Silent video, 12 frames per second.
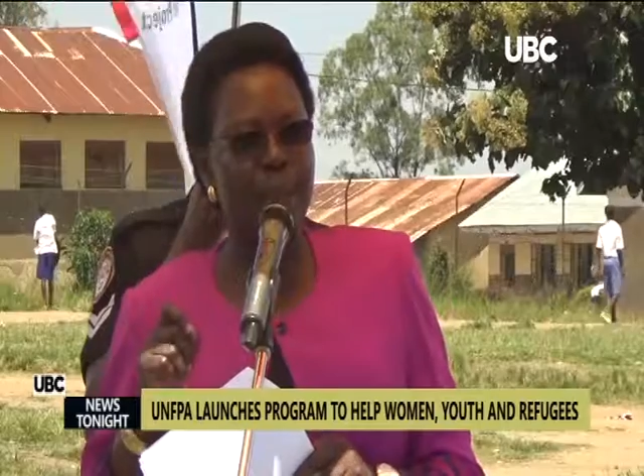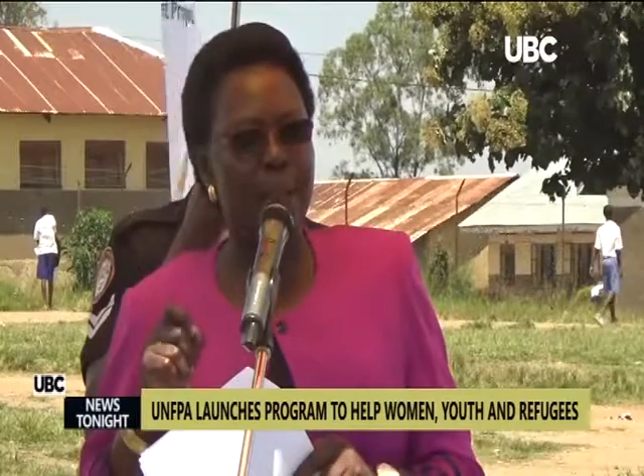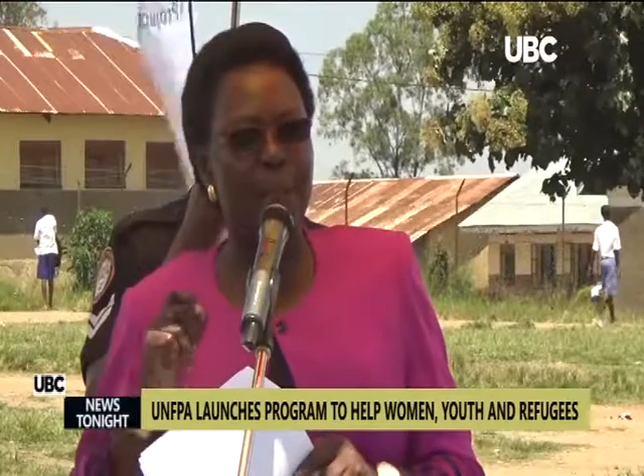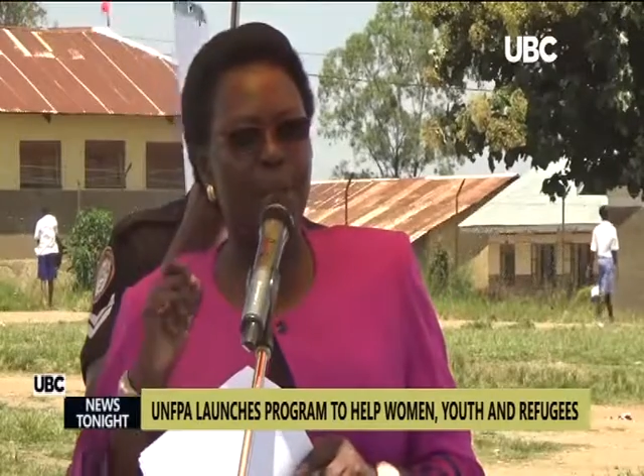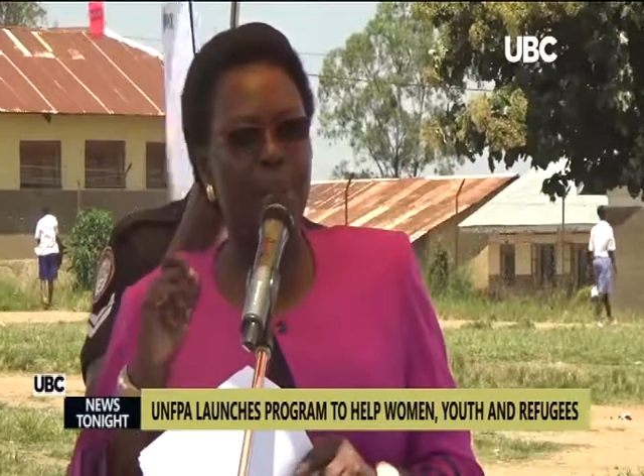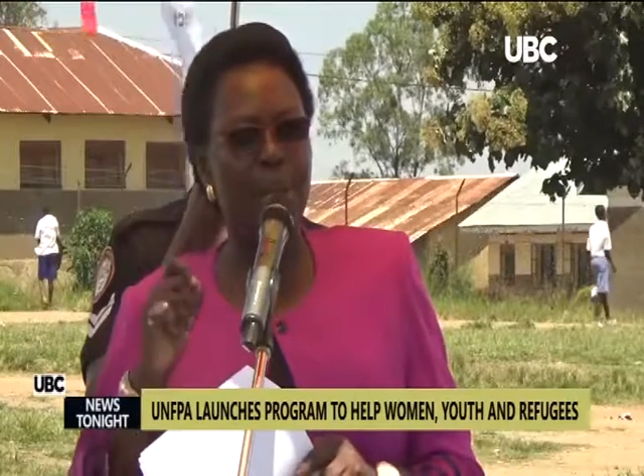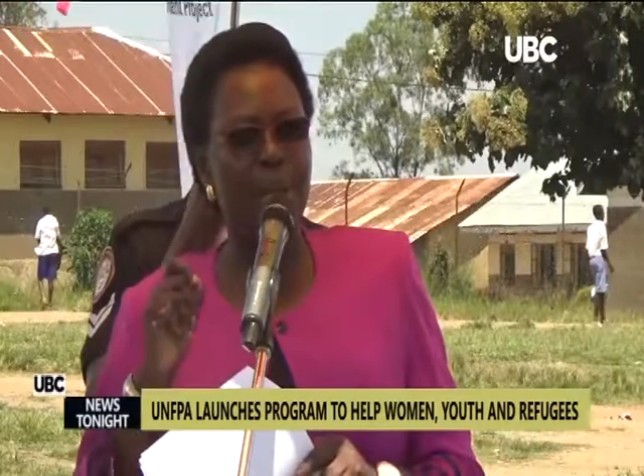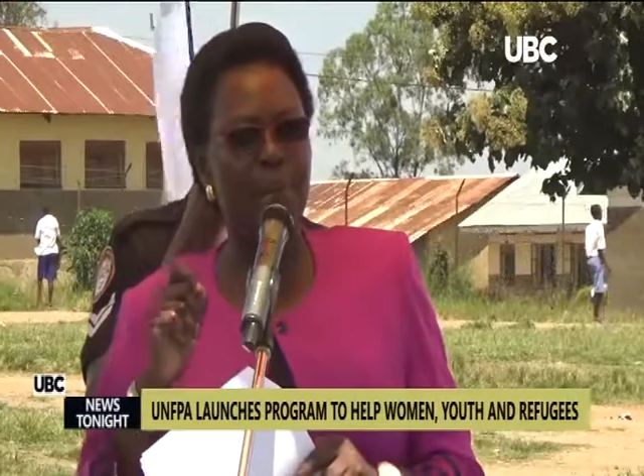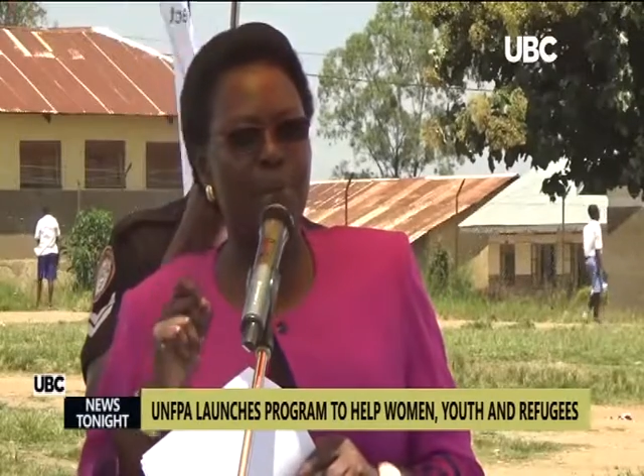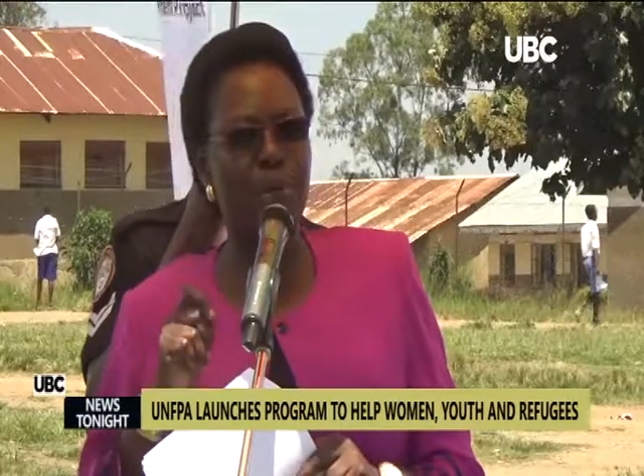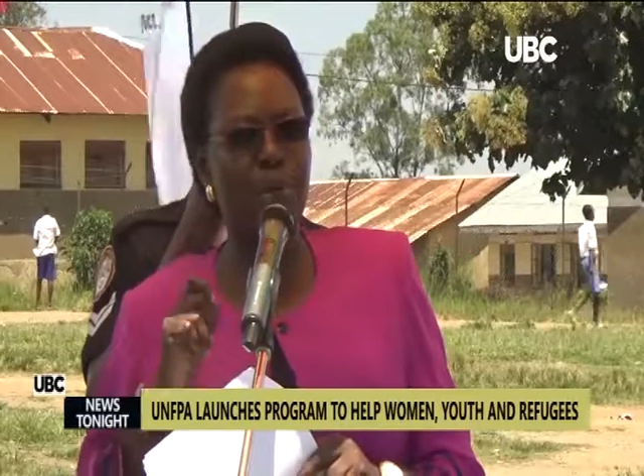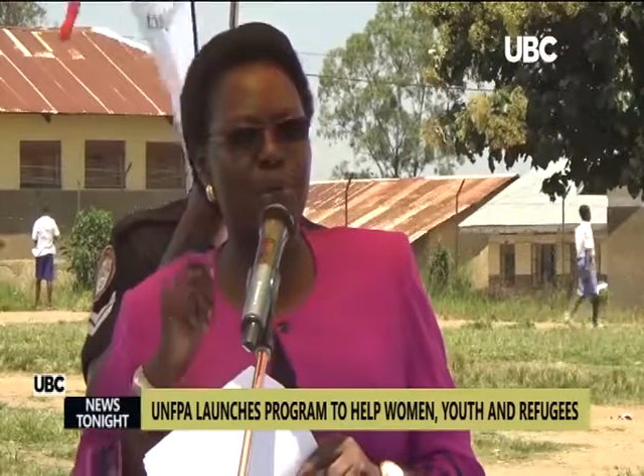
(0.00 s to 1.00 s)
and be
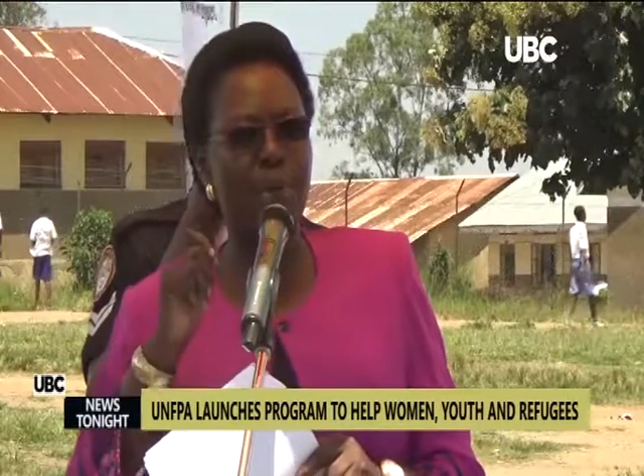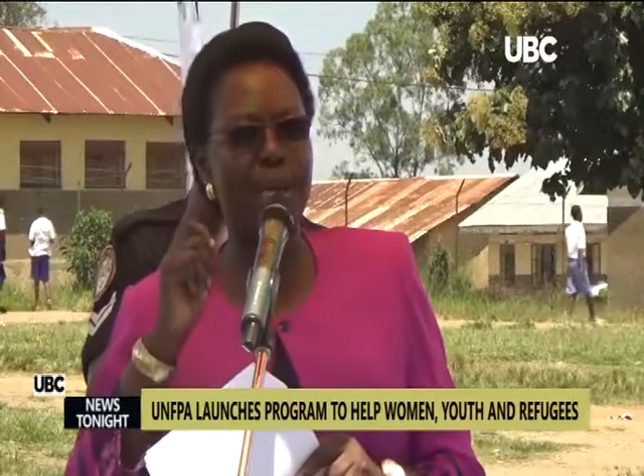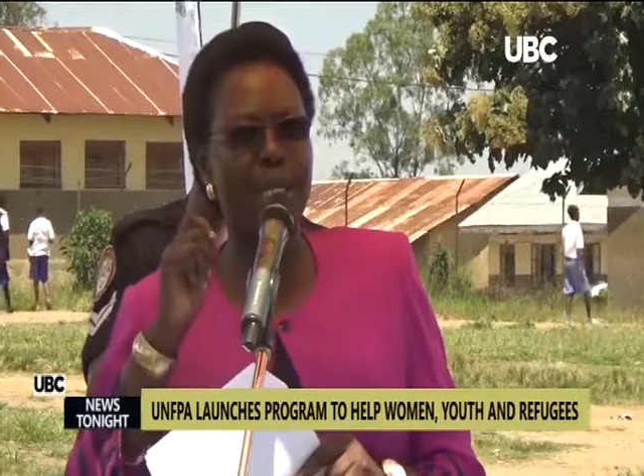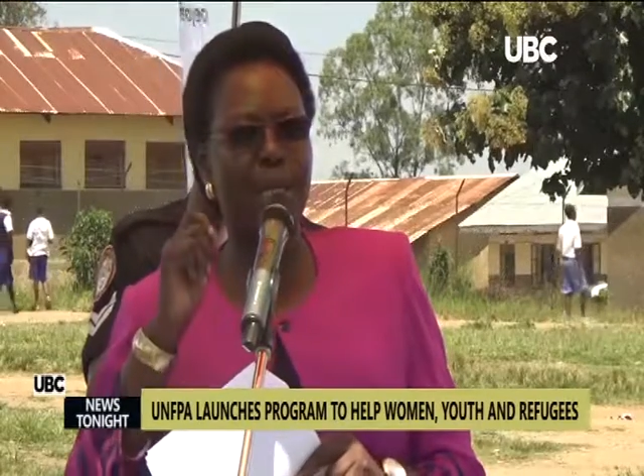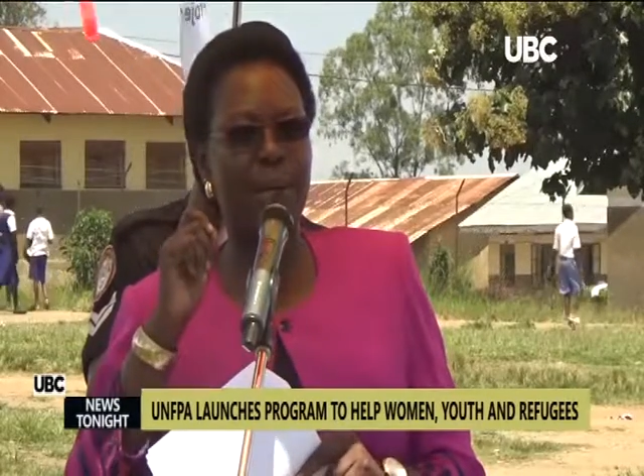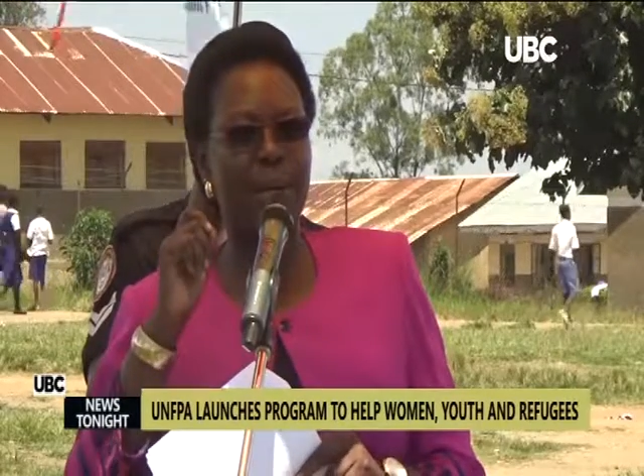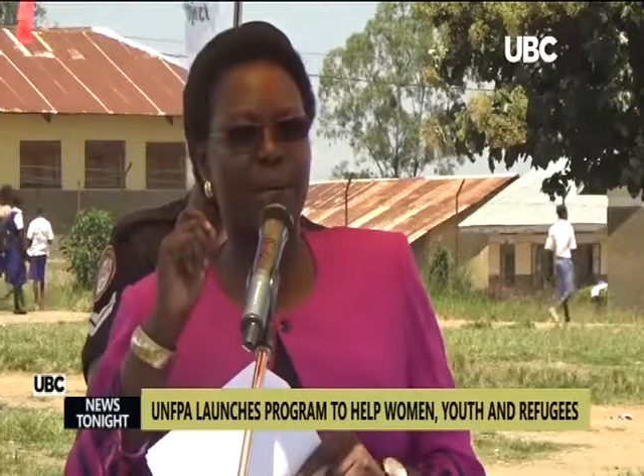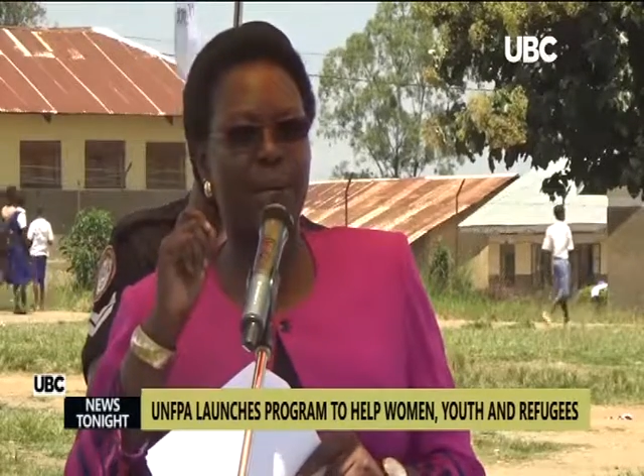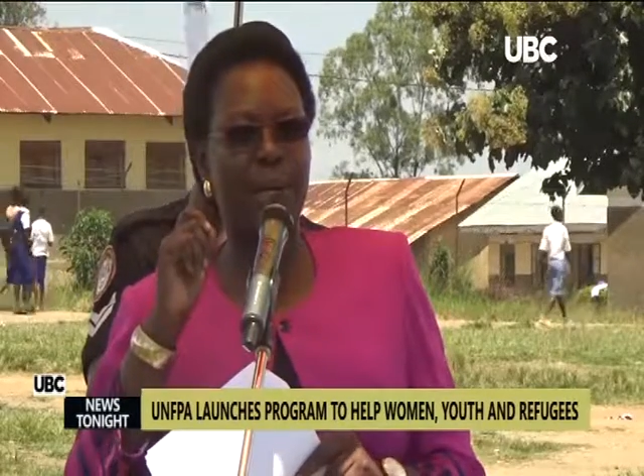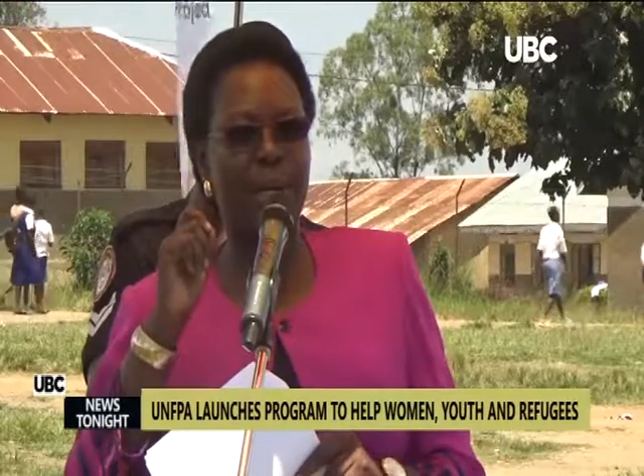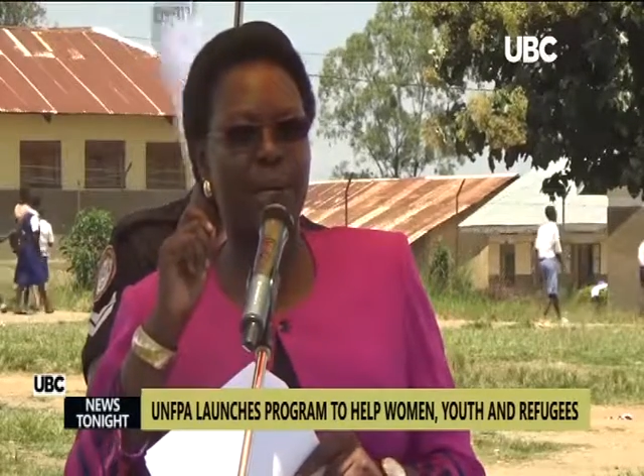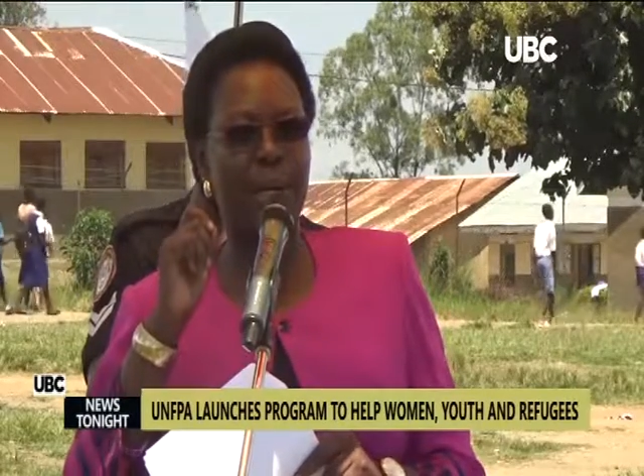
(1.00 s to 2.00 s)
able to look at our, uh,